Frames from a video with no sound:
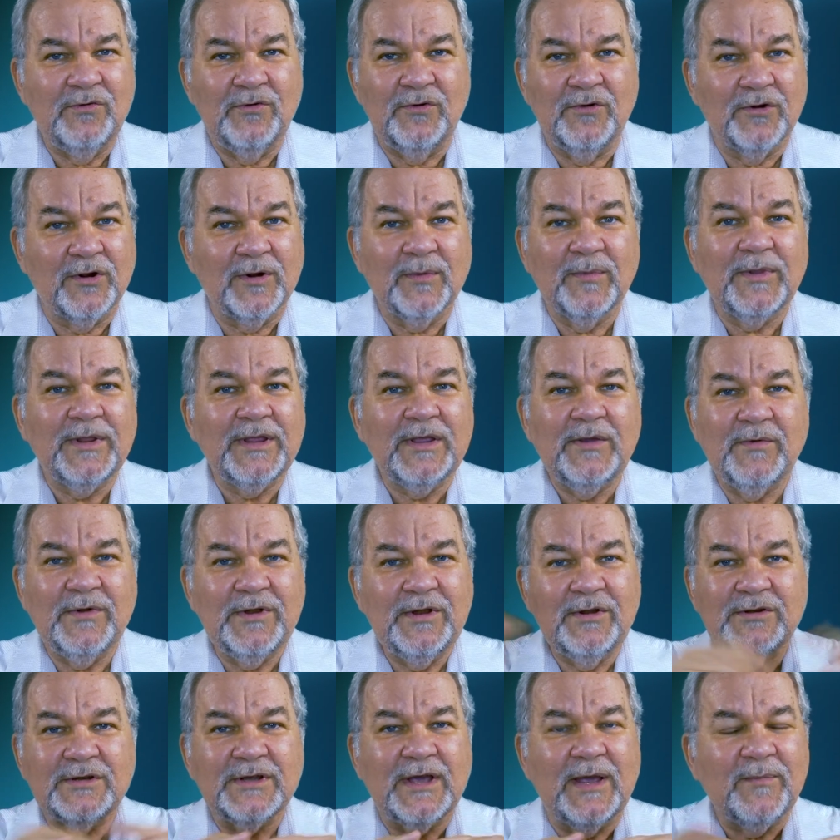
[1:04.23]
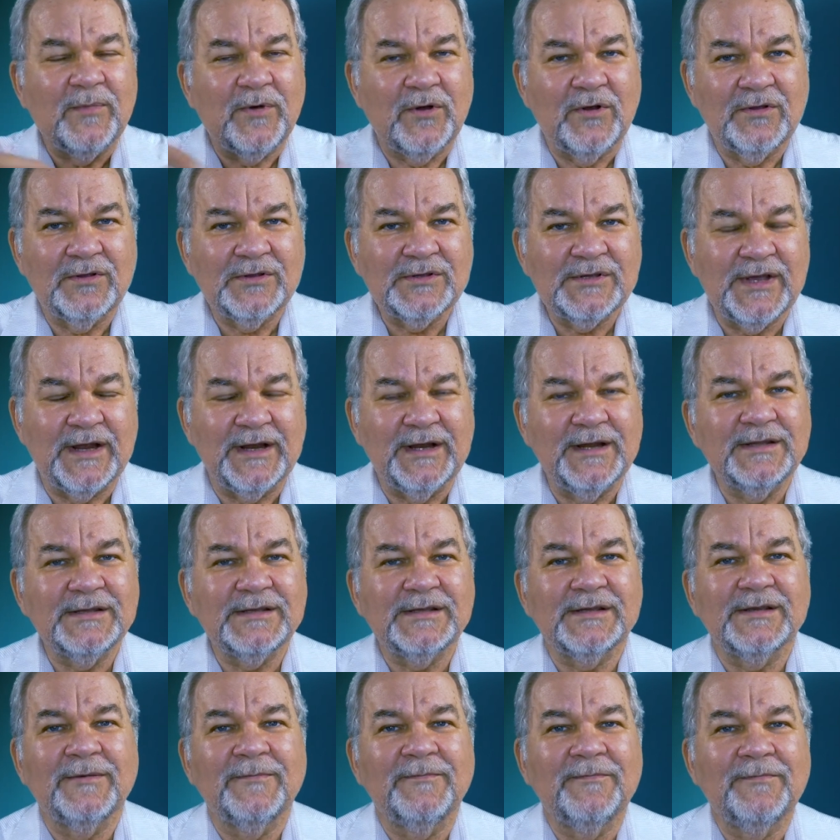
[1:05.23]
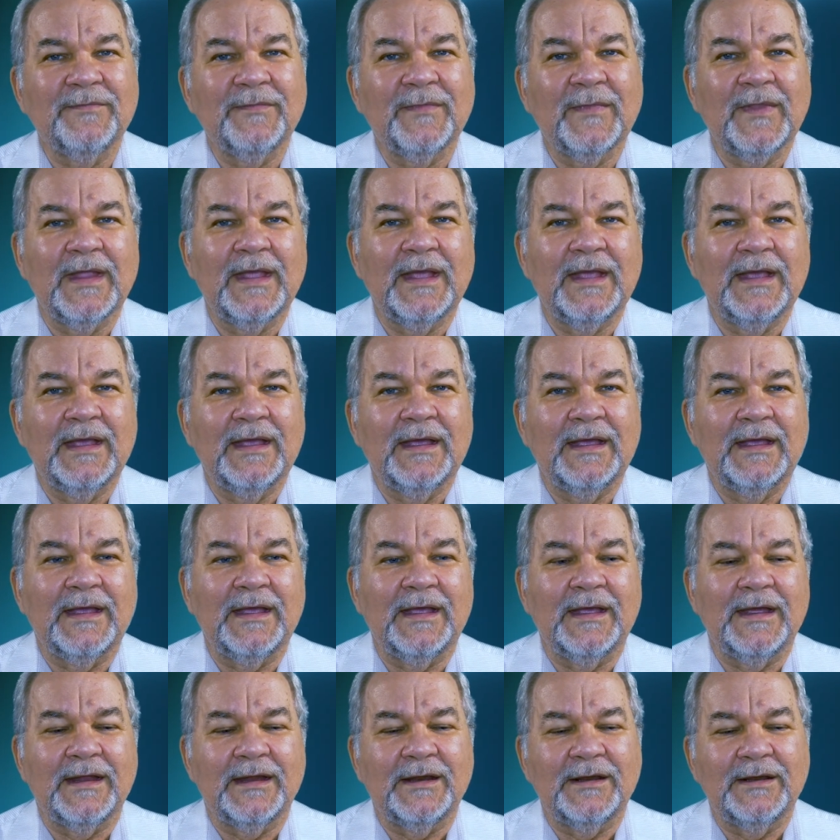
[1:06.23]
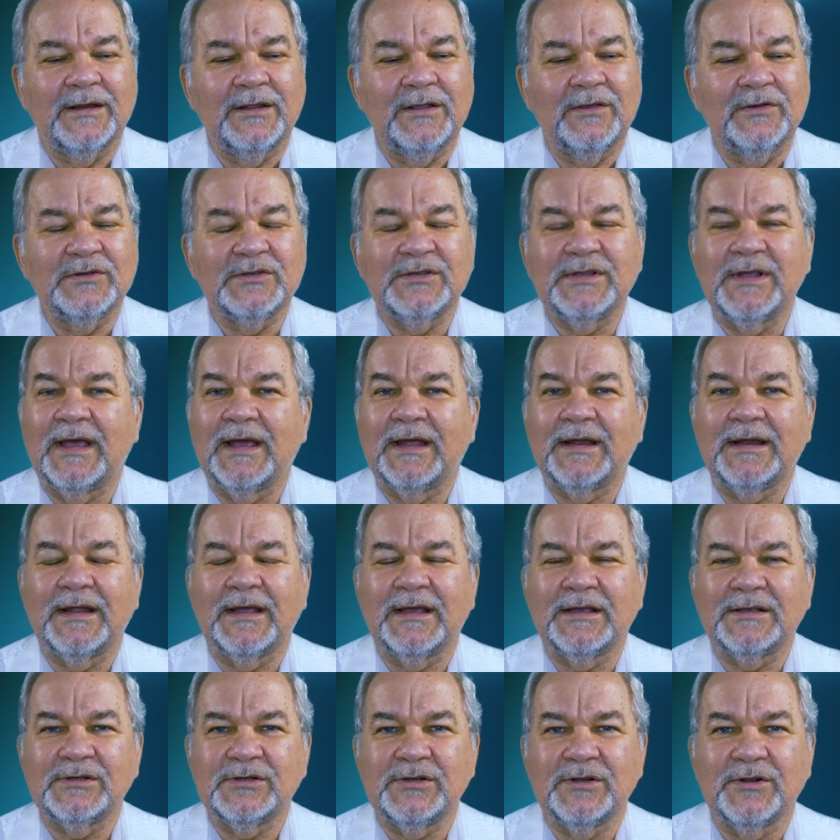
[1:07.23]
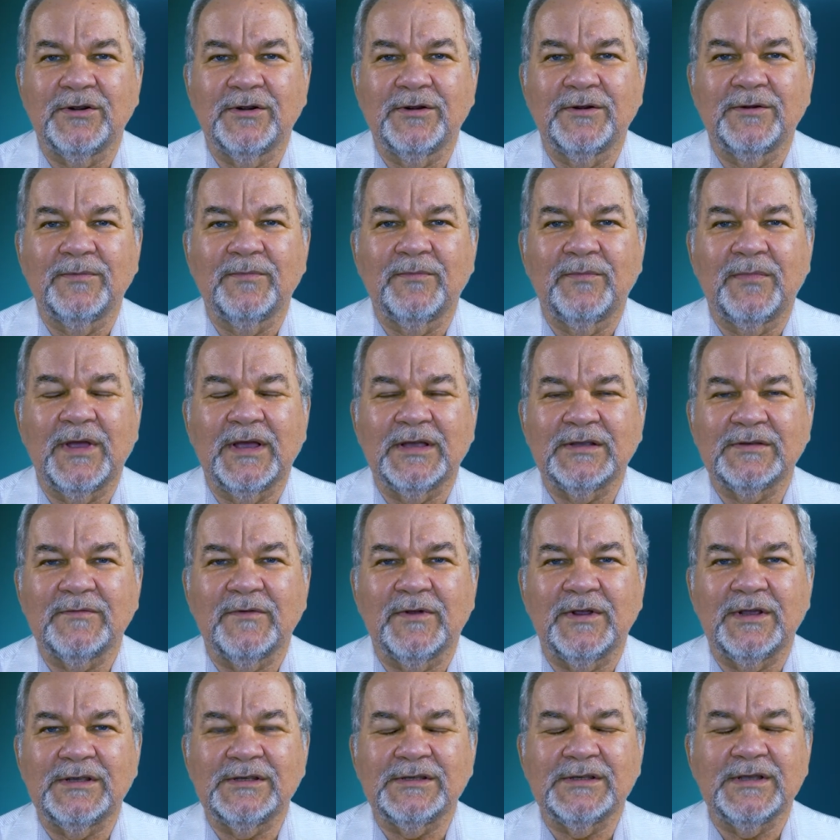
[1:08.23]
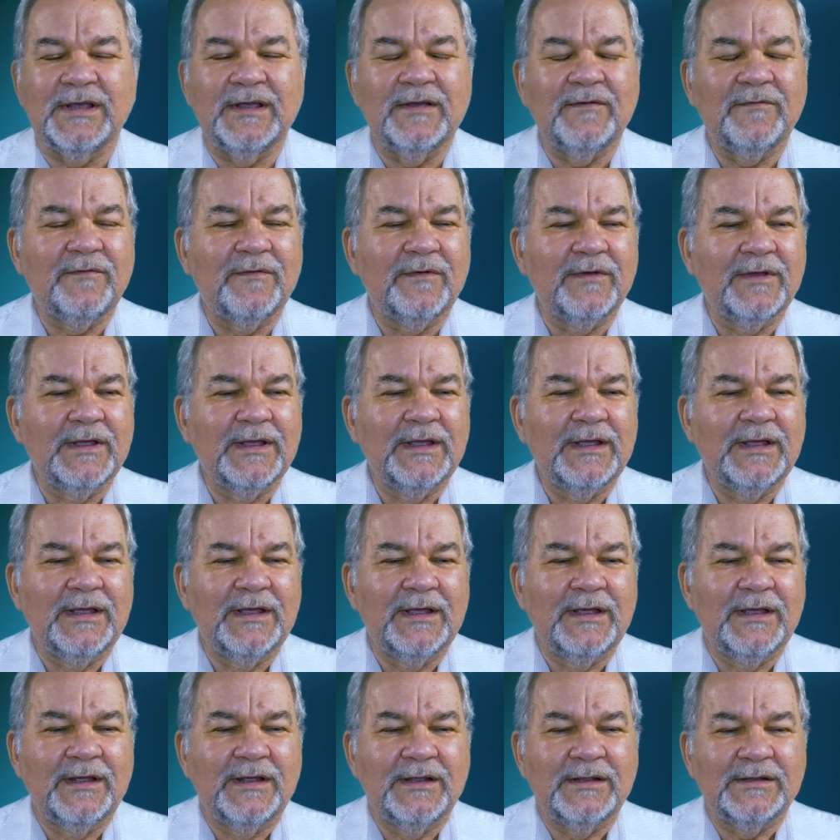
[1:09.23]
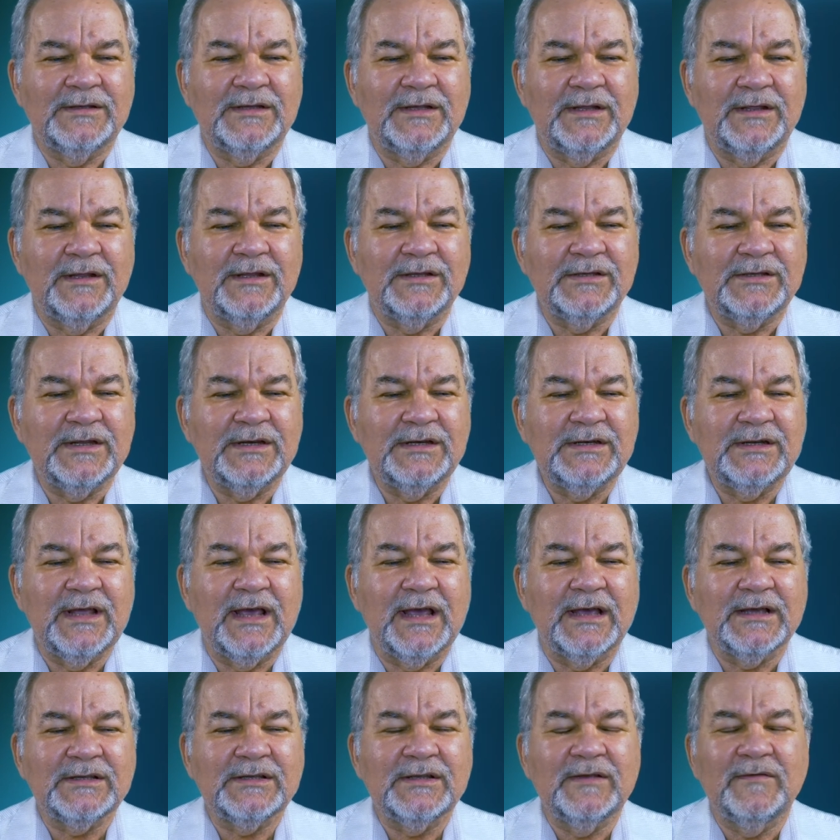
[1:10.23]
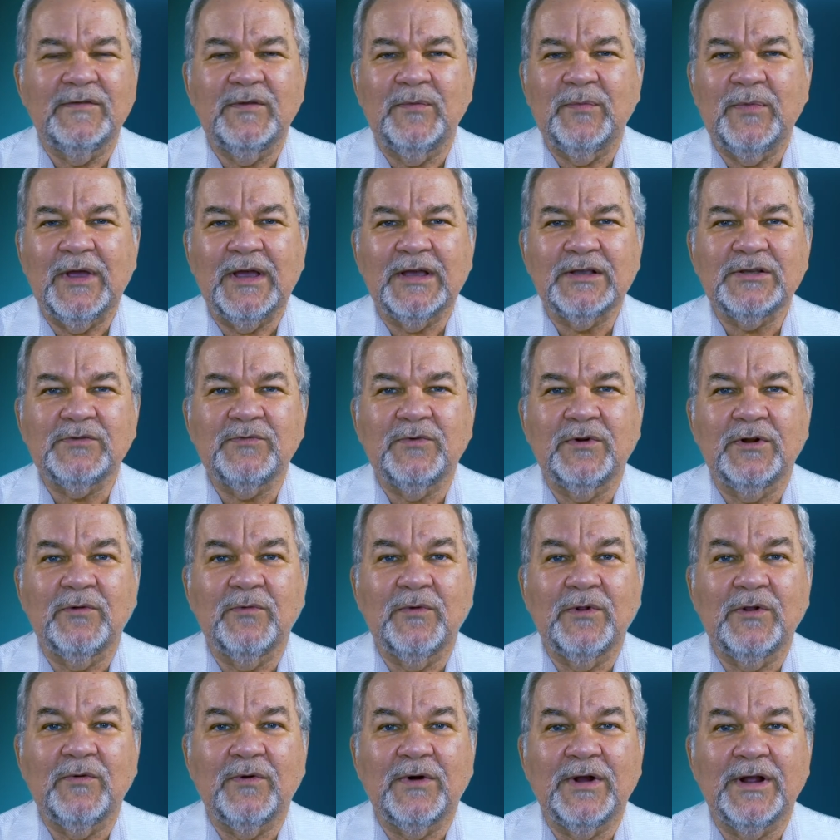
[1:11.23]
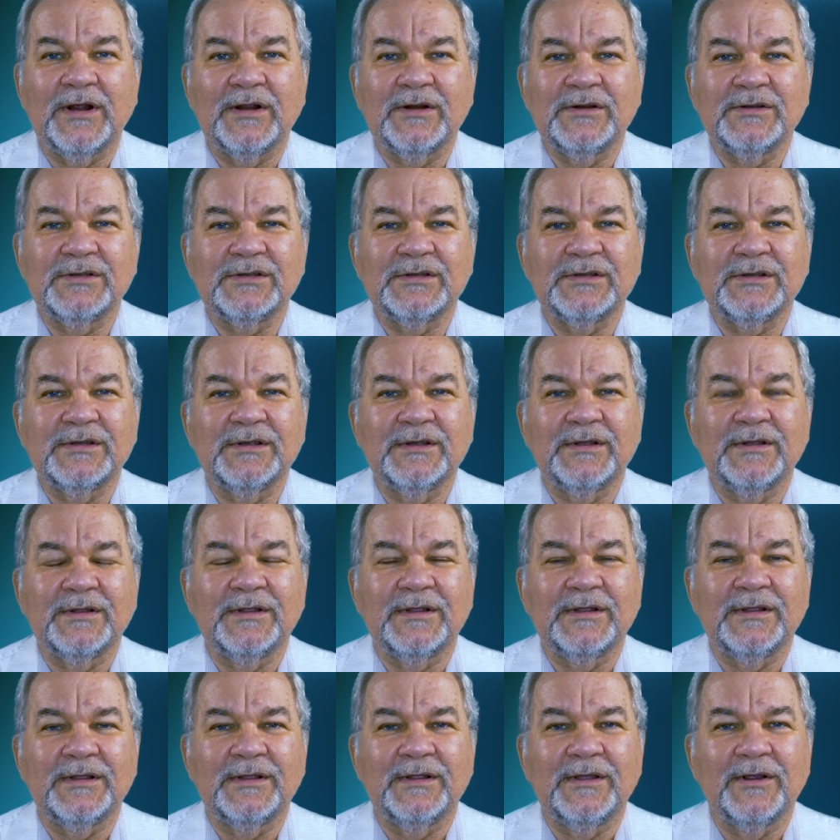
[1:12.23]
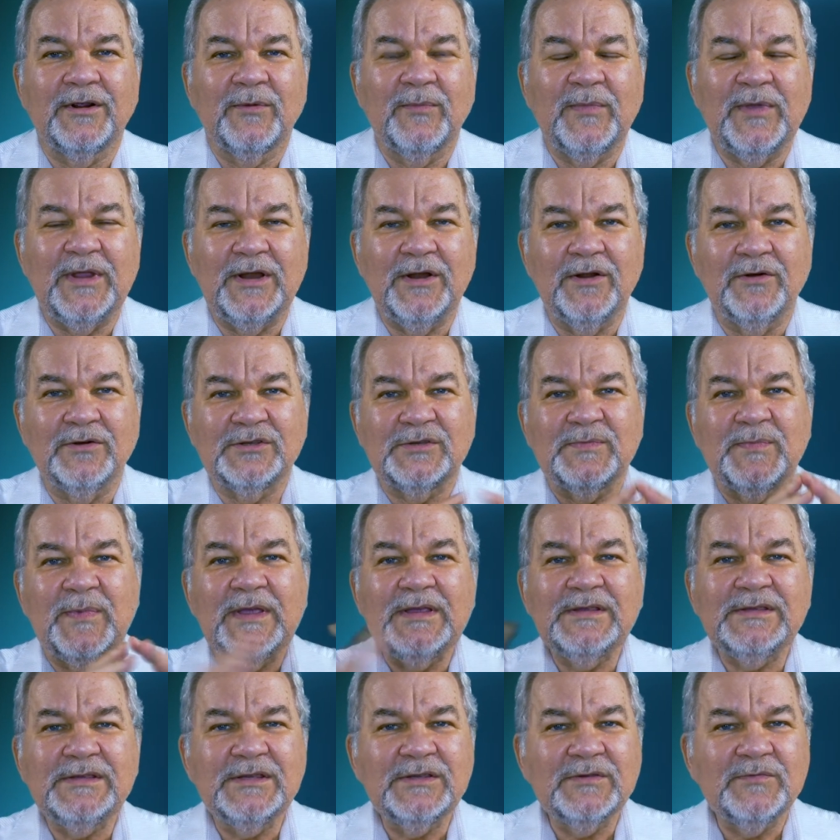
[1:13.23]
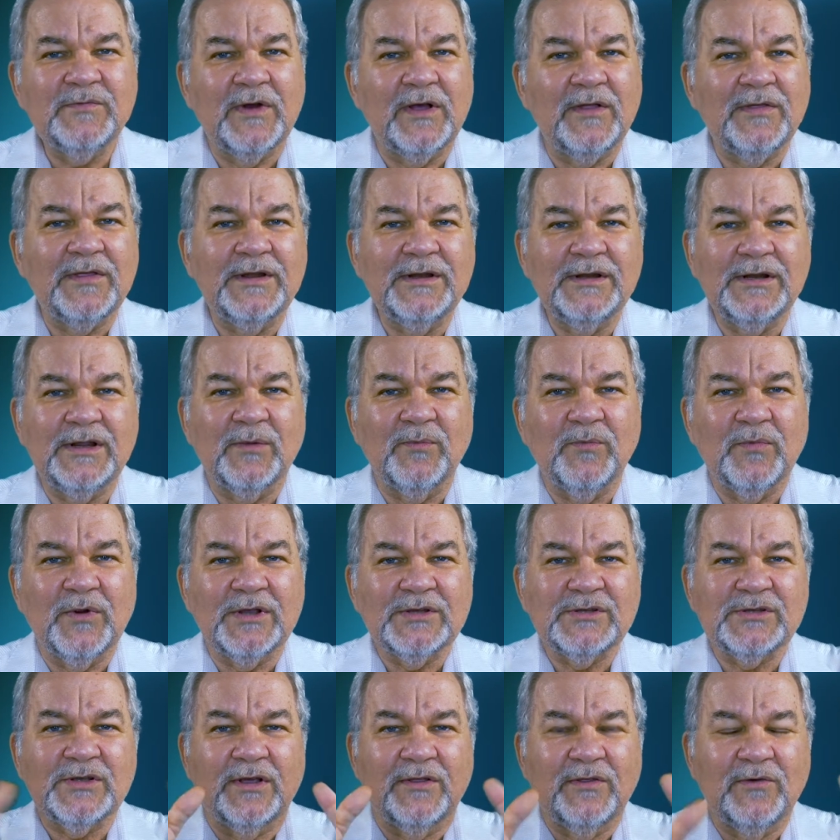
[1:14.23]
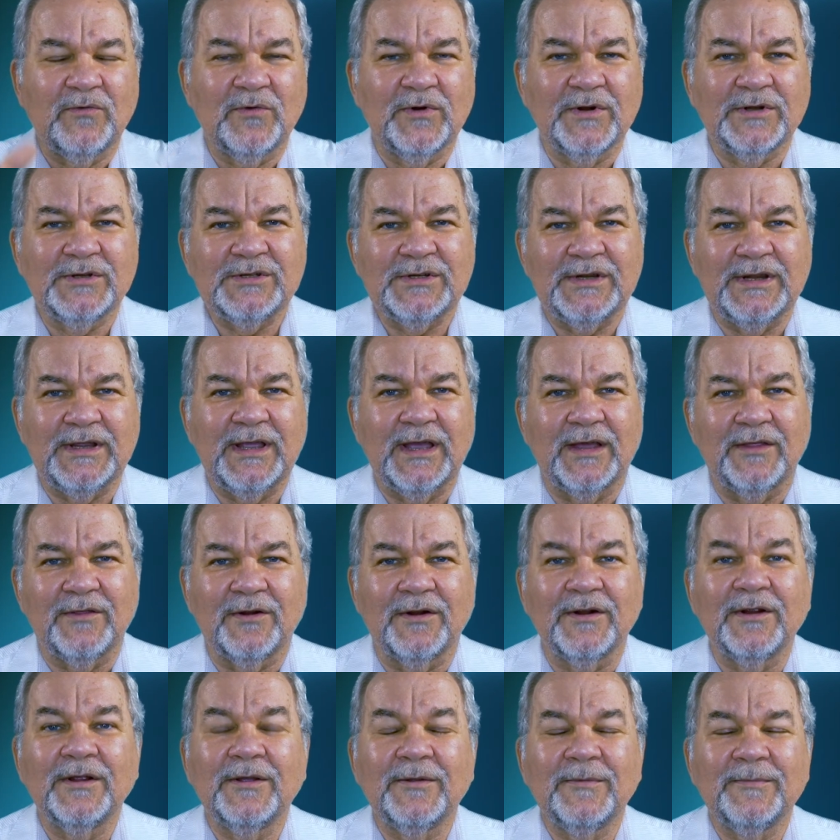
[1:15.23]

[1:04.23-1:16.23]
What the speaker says: normally when you type a whole sentence, and use that as your passphrase. If the syntax of the password requires there be no spaces, well then compress all the words together.